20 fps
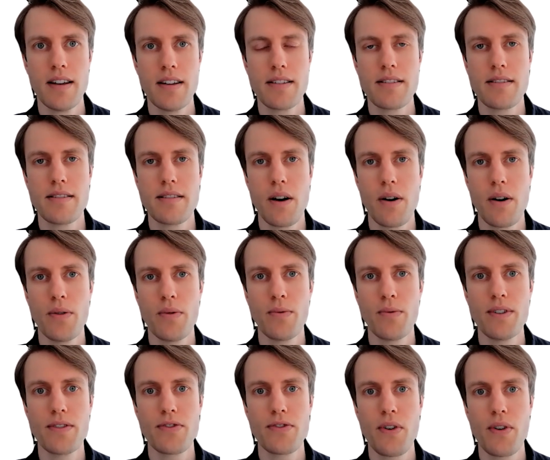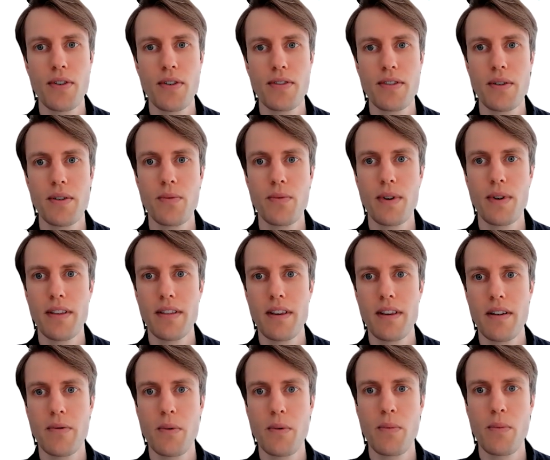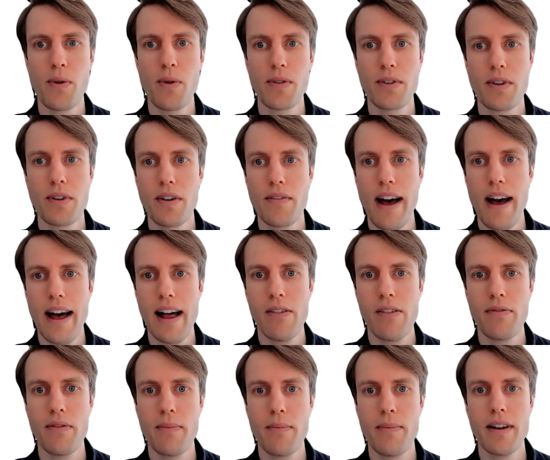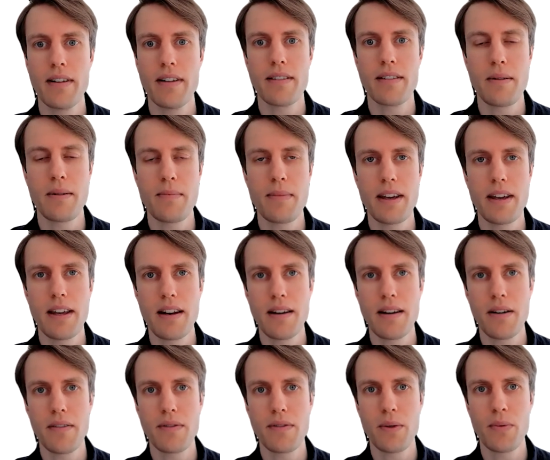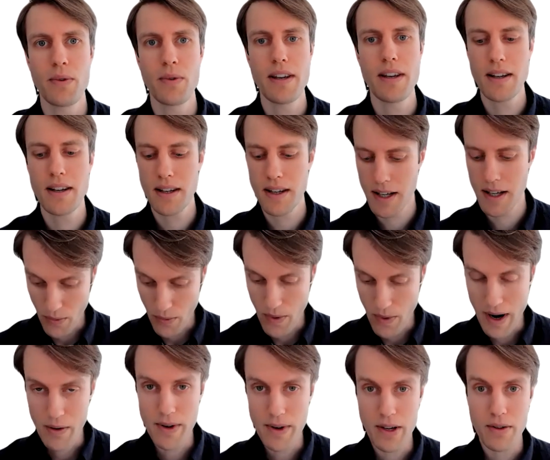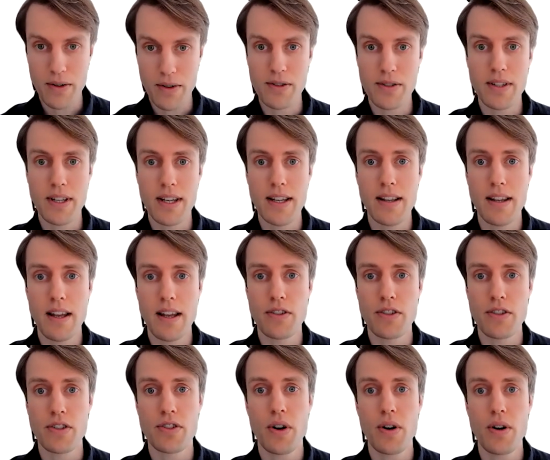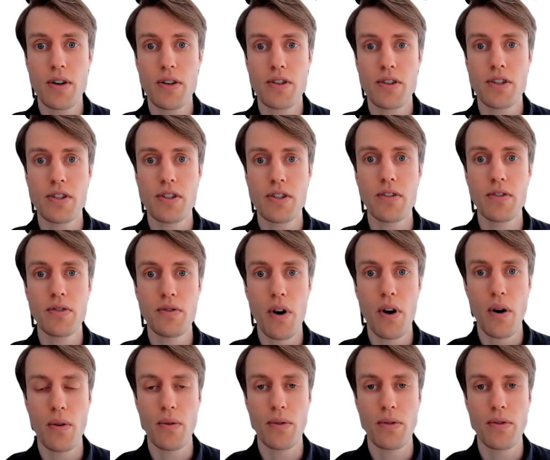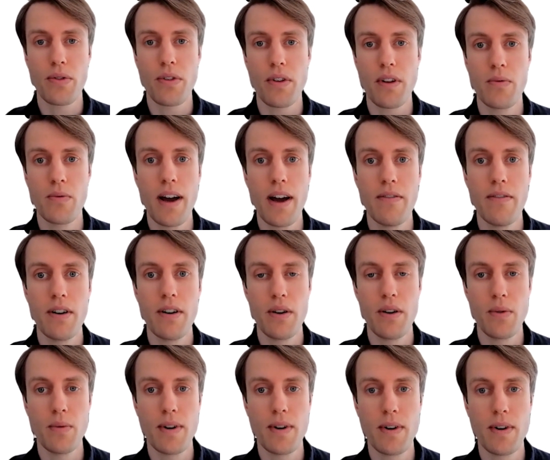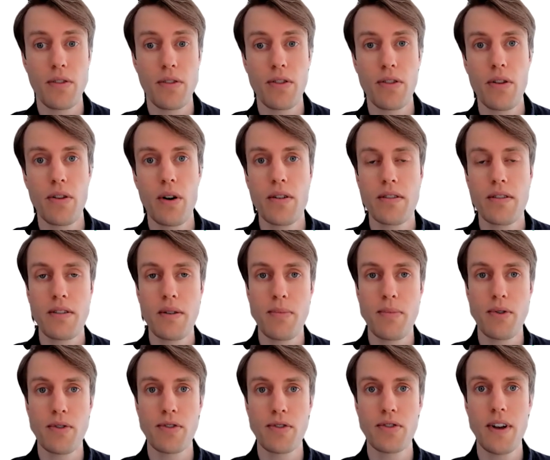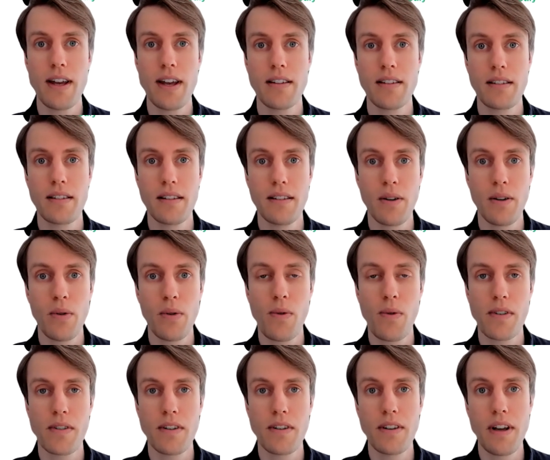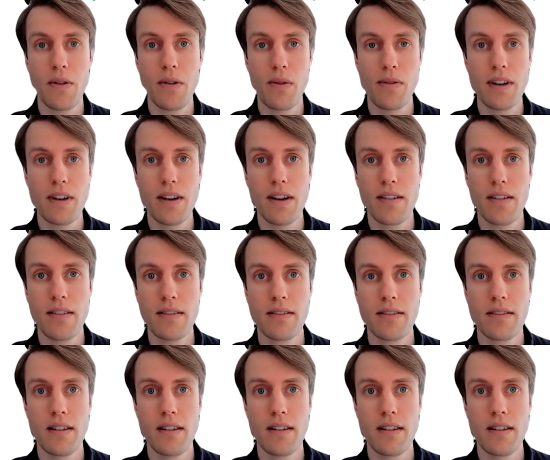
So we started with the report of Alphabet at the beginning of the week, where we could see that search growth revenue was 30% in the quarter year on year.